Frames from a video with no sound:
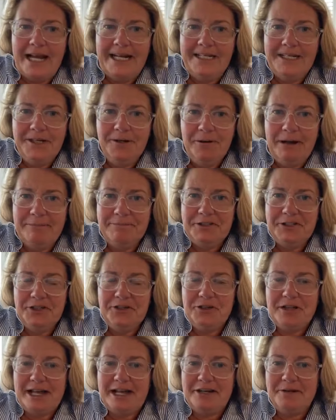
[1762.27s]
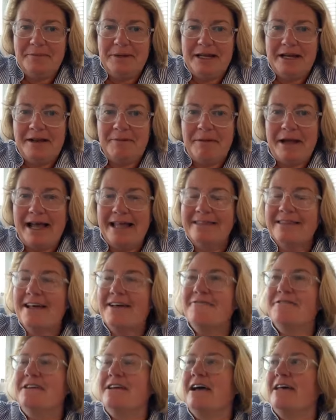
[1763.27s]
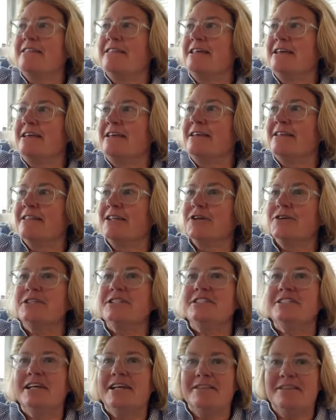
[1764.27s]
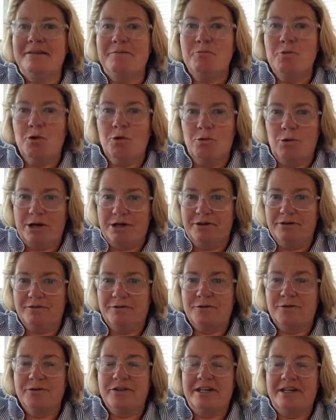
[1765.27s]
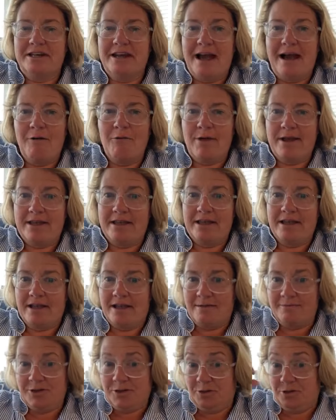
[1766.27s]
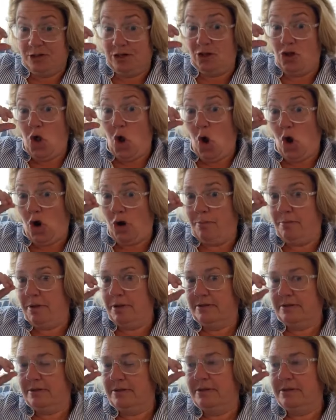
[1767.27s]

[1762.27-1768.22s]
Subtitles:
I know, I'm so glad to be up. I love nothing. There is nothing more wonderful than not waking up to an alarm.